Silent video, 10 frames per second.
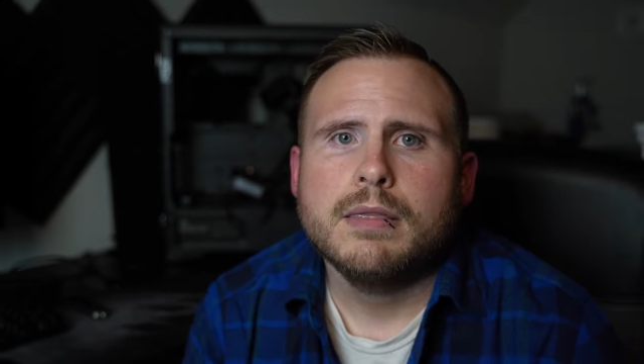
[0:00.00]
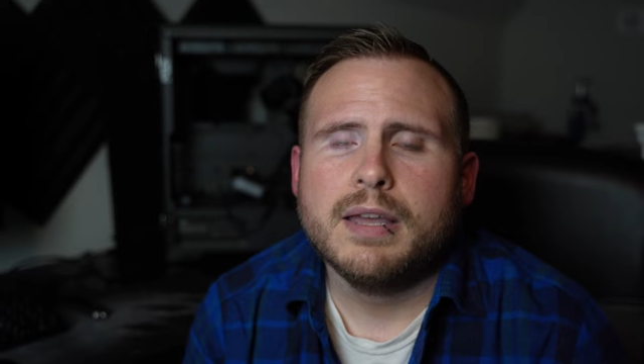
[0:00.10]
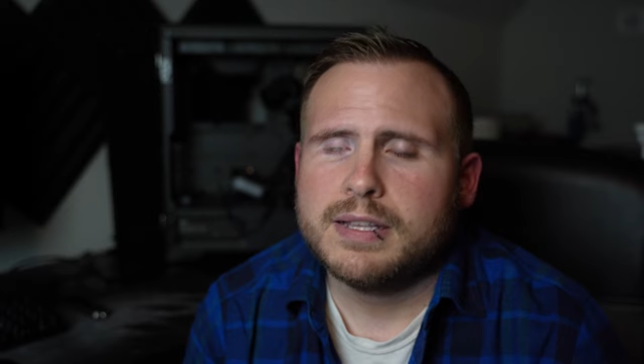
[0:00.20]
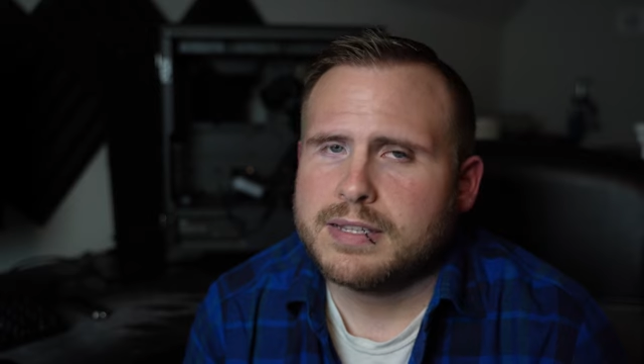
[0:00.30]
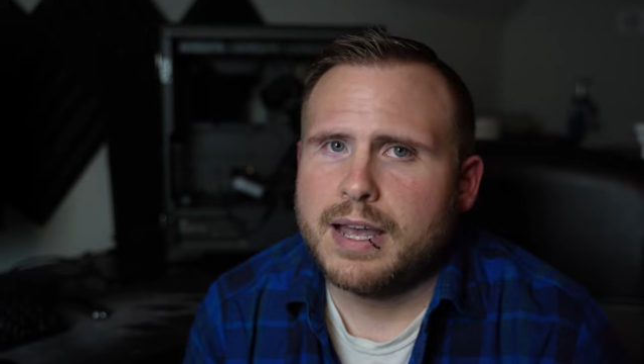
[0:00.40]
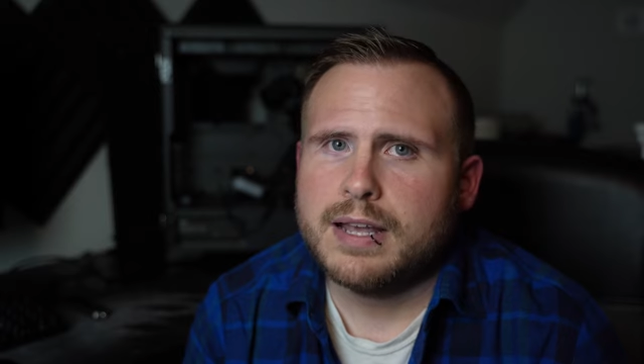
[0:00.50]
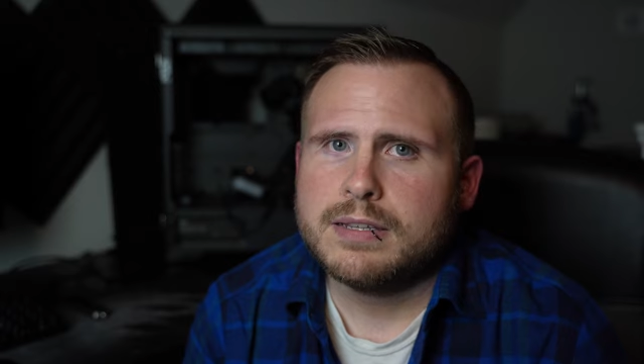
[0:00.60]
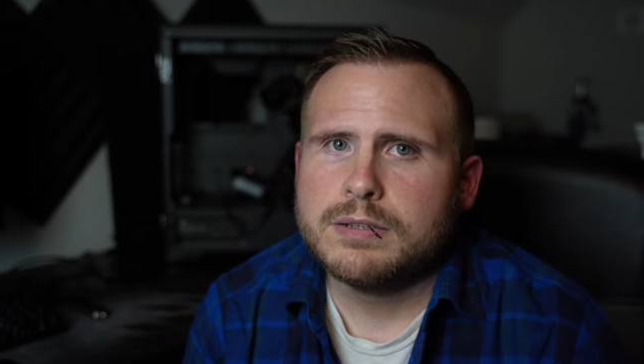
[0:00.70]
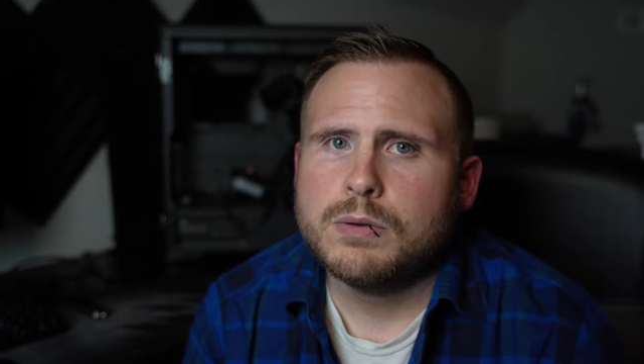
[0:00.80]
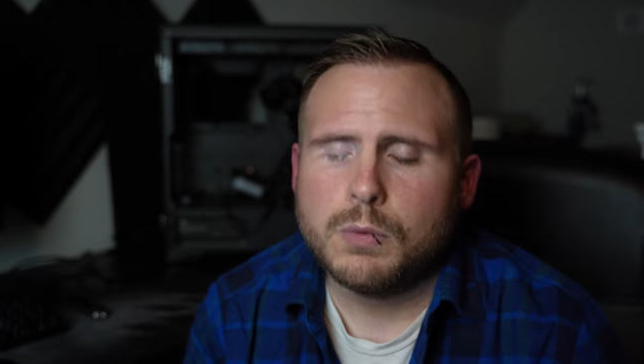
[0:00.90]
Thanks,
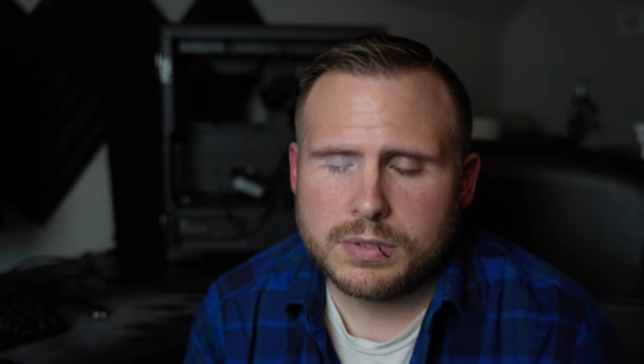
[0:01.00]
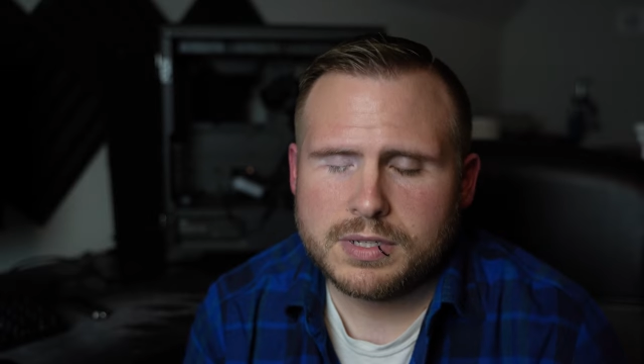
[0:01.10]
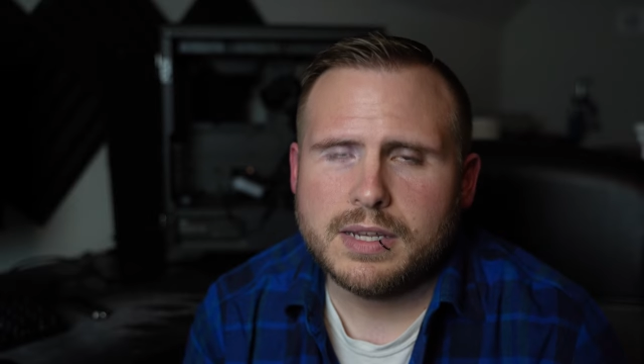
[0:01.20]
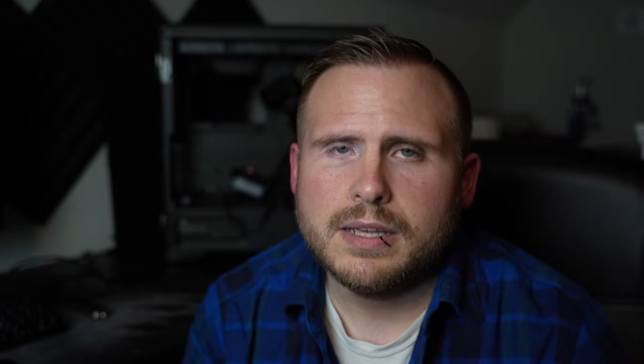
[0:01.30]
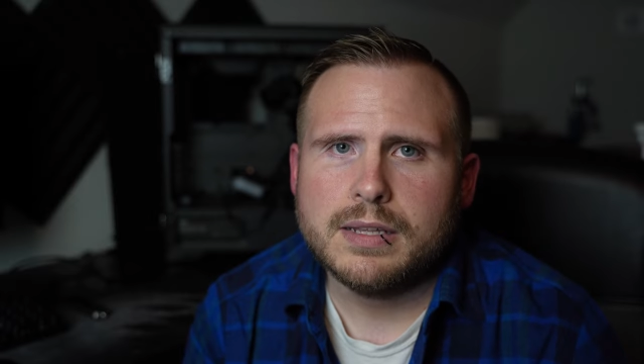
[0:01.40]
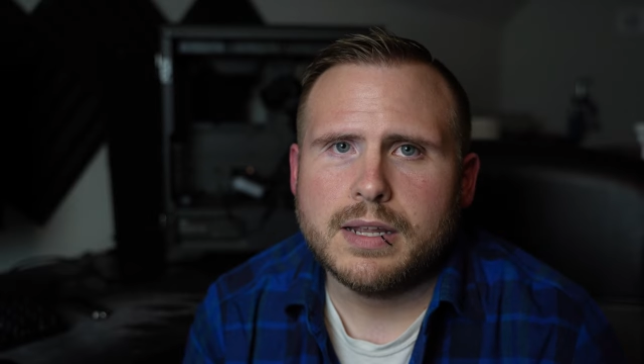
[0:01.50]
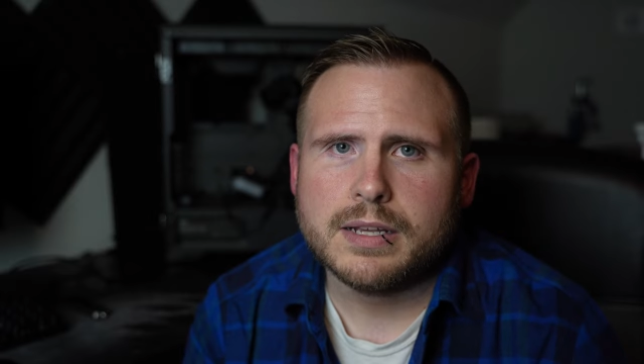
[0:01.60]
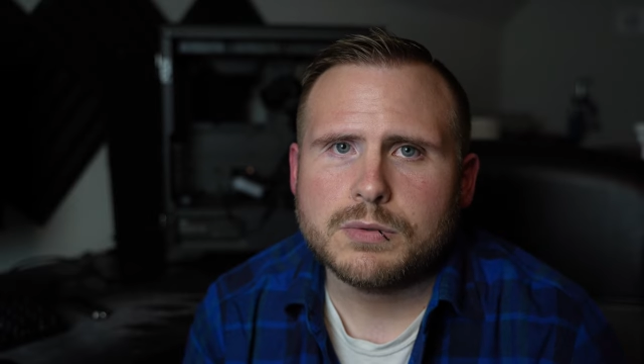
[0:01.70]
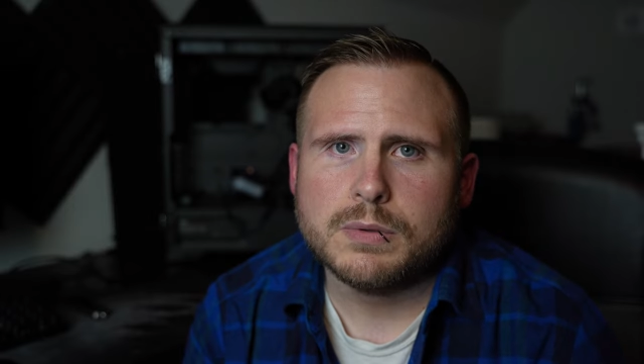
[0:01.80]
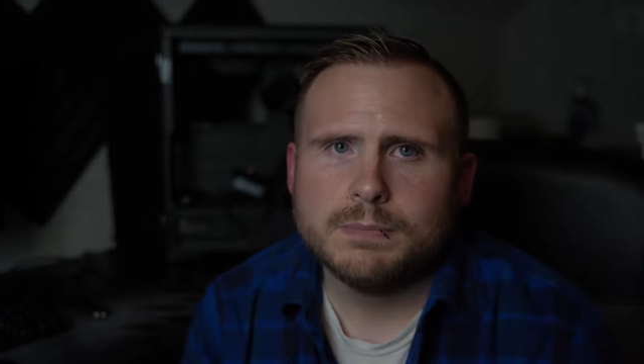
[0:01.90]
guys. We'll see you in the
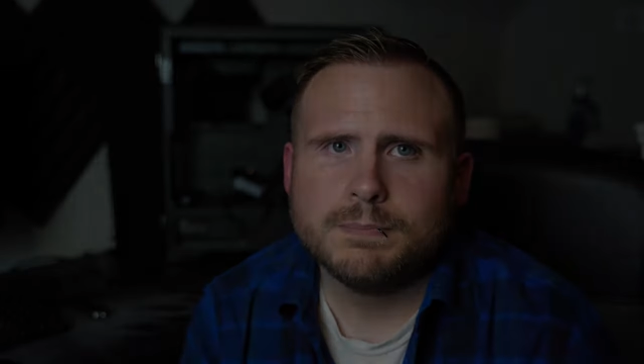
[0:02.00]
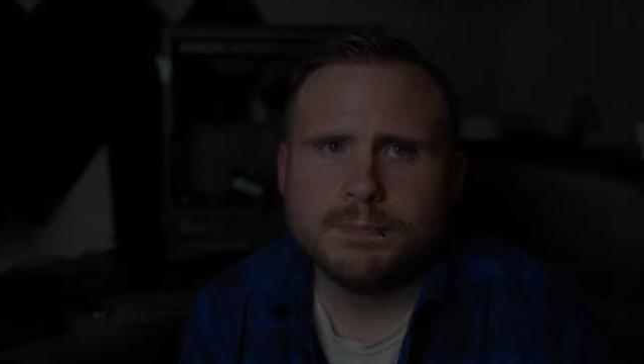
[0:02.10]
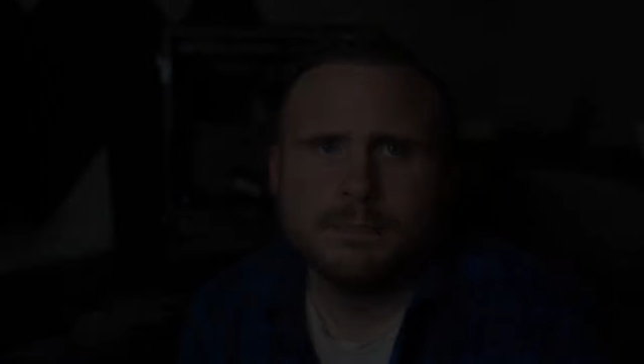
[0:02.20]
next one.